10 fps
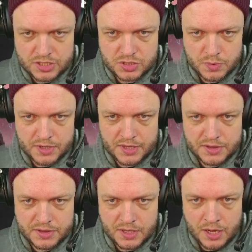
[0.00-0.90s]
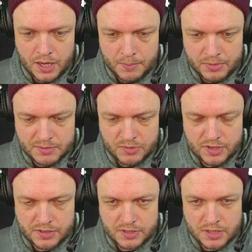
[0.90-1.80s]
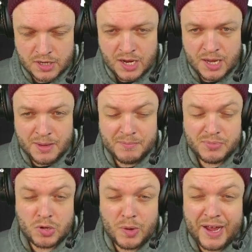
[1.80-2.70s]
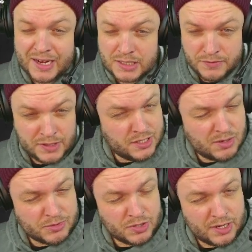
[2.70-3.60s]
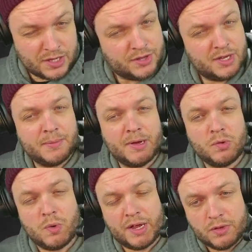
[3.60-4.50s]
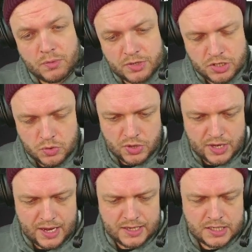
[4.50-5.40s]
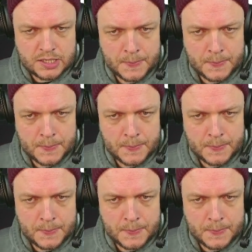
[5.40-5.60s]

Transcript: with Blood Moon Under proactively, so I'm trying to think about why you would do that.